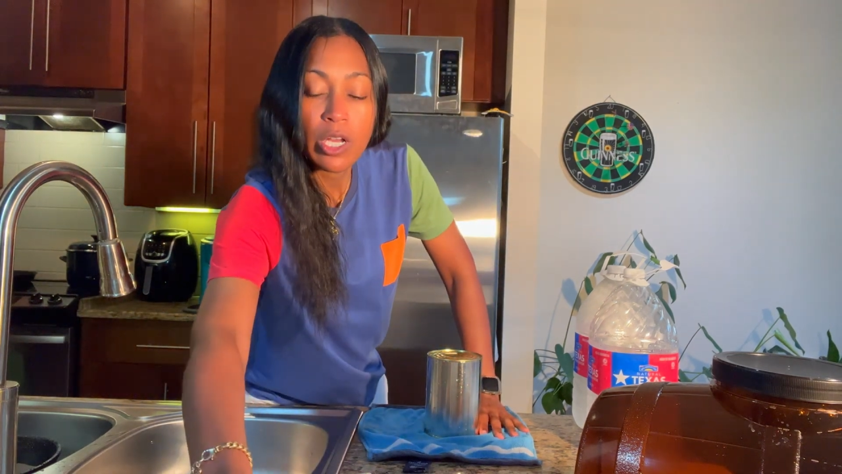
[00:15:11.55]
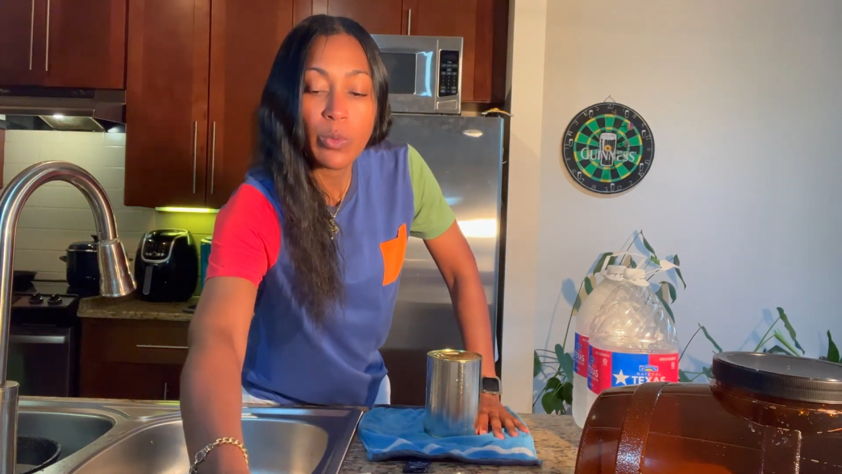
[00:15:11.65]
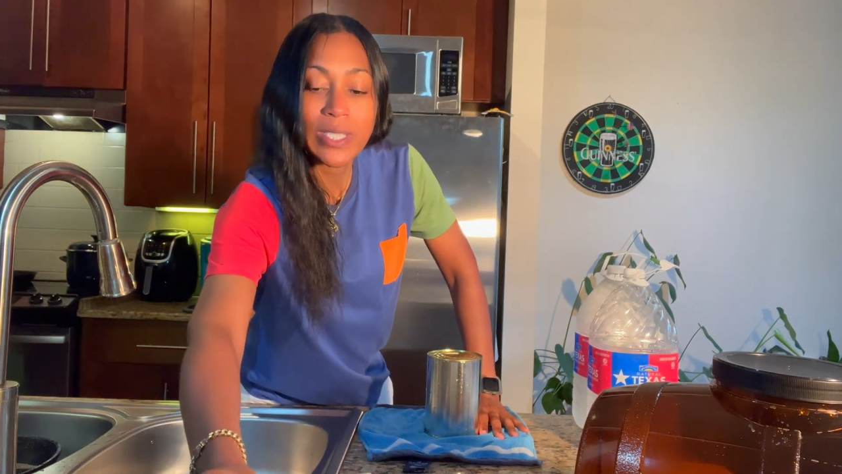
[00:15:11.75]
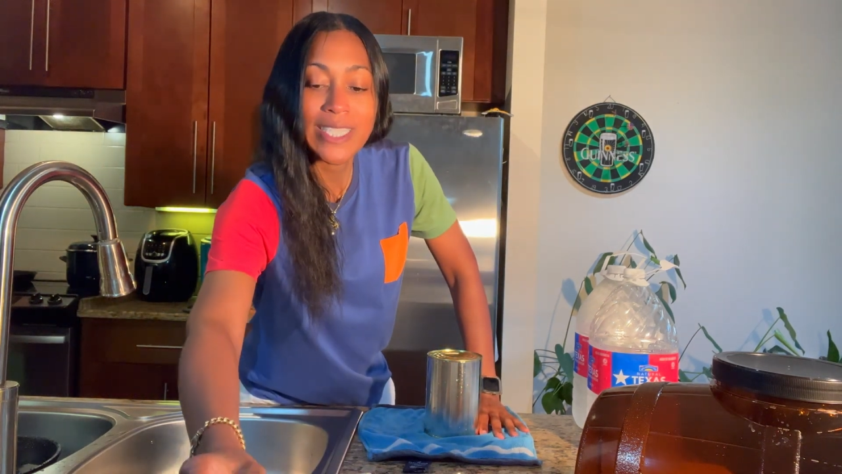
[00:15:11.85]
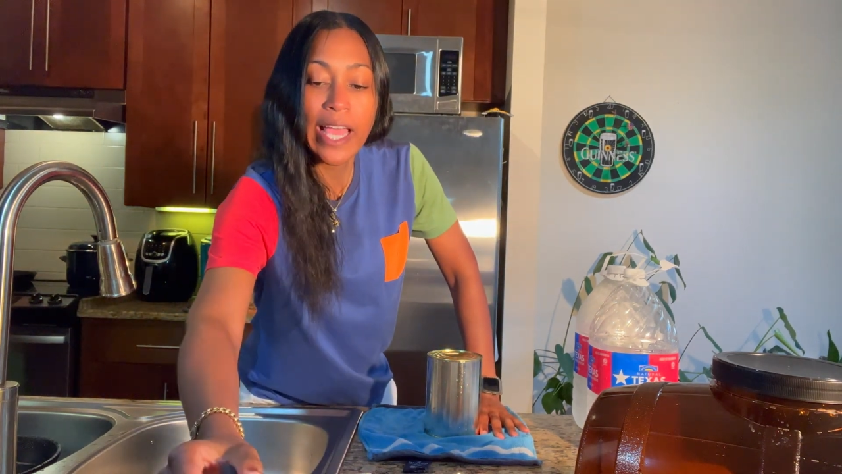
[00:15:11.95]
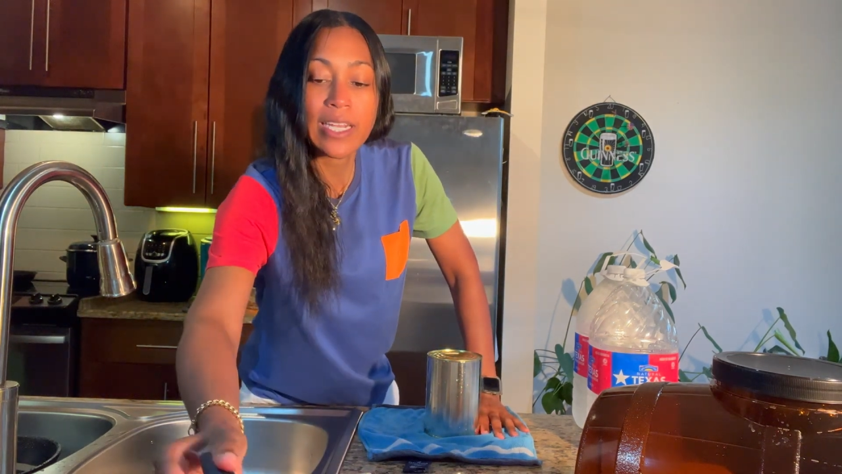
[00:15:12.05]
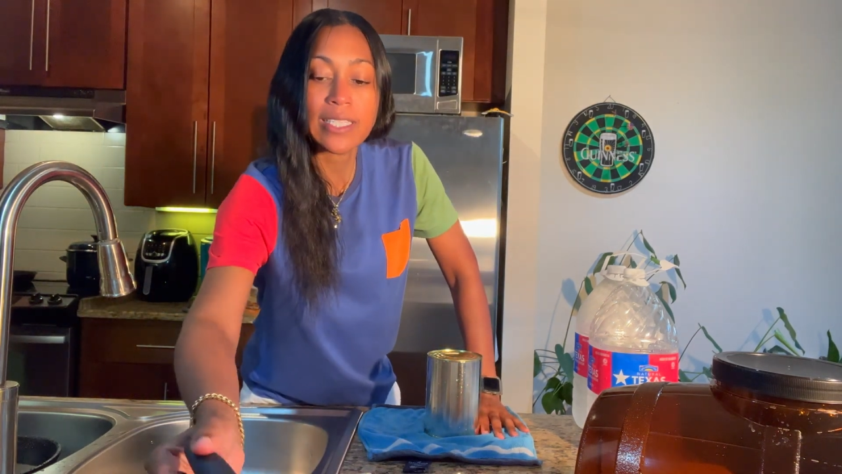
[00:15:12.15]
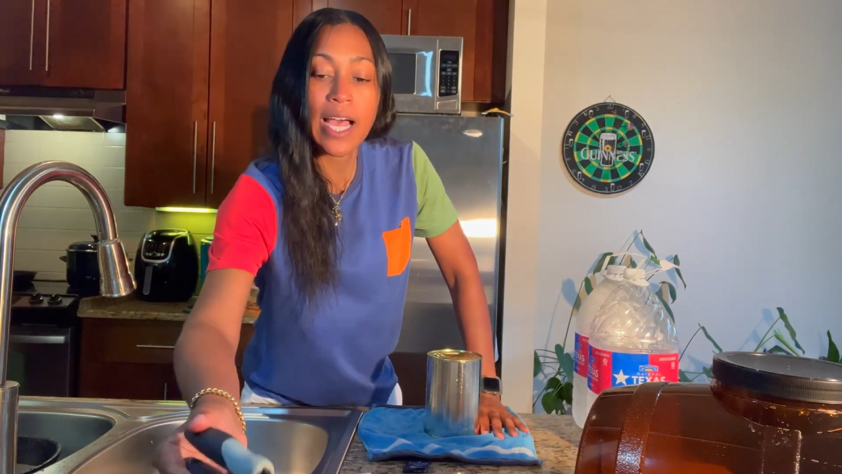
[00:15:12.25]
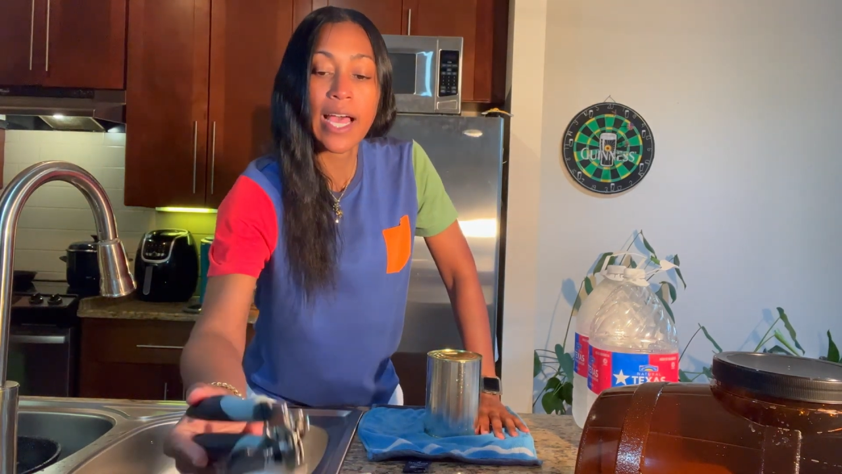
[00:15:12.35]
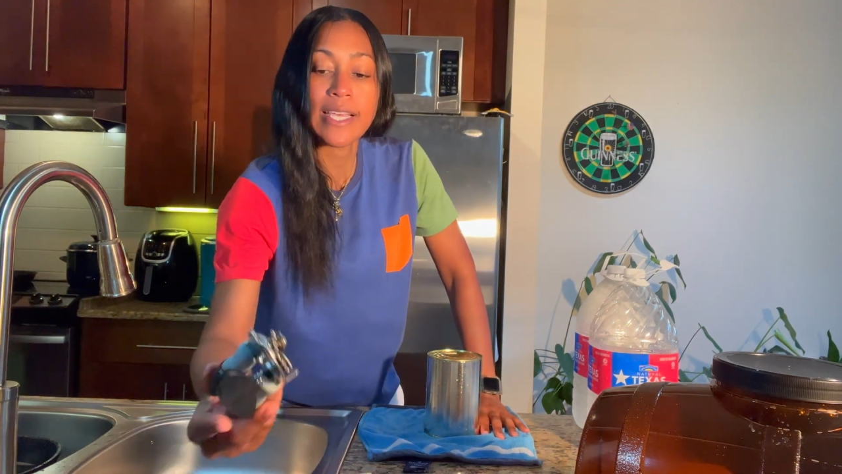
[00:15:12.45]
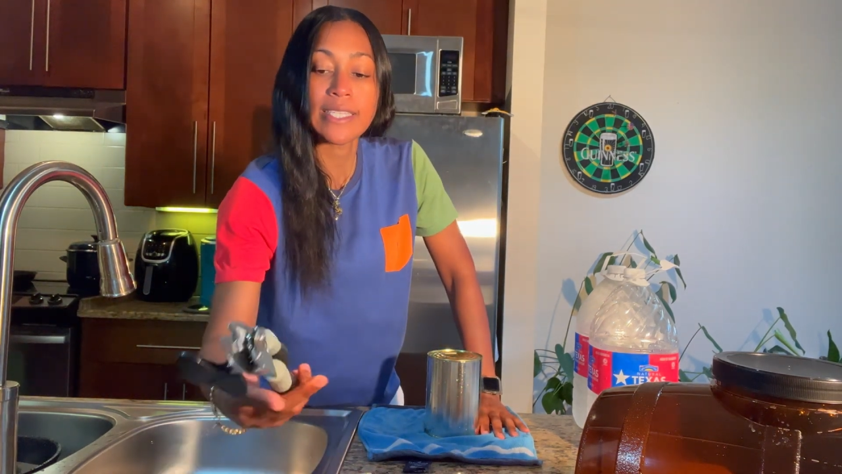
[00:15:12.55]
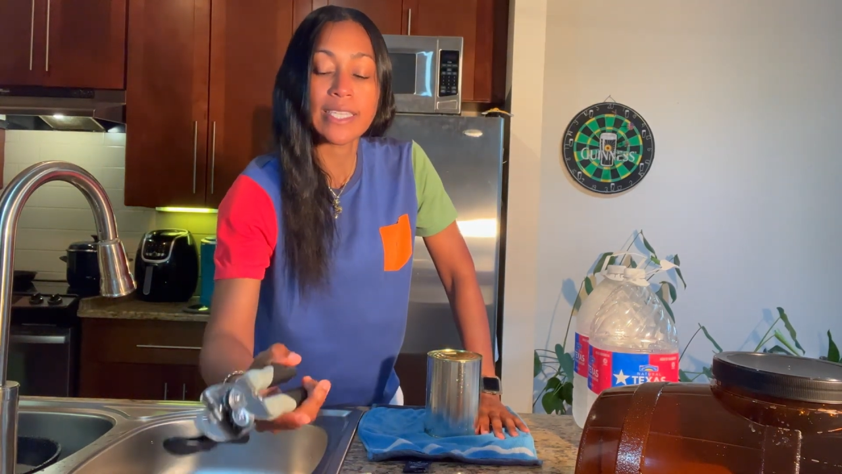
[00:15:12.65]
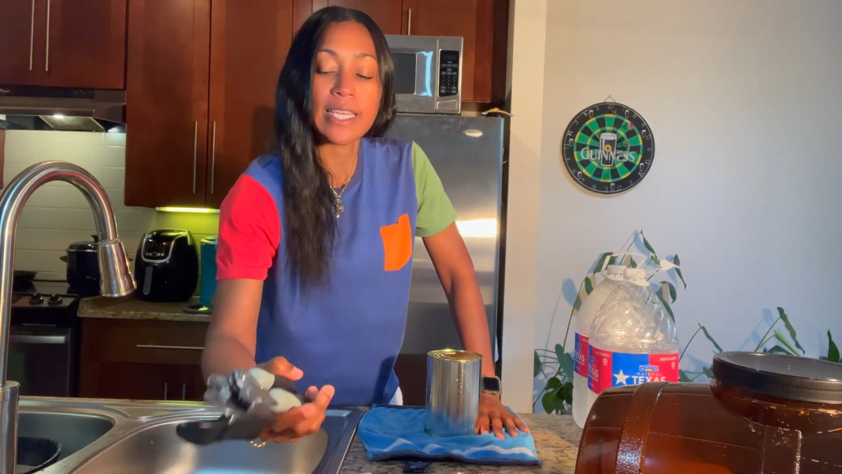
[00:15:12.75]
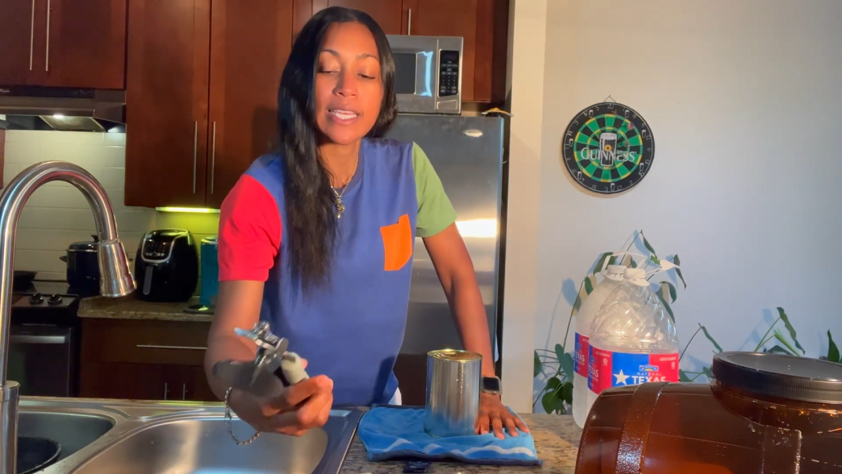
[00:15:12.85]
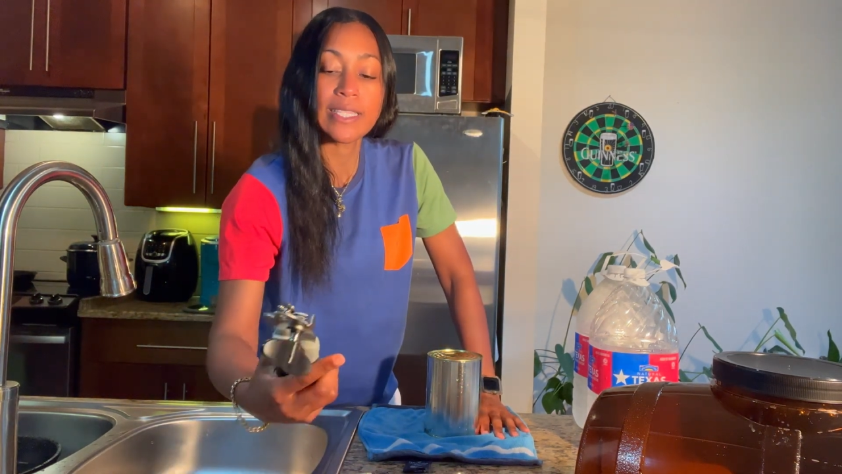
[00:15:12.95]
we sanitized in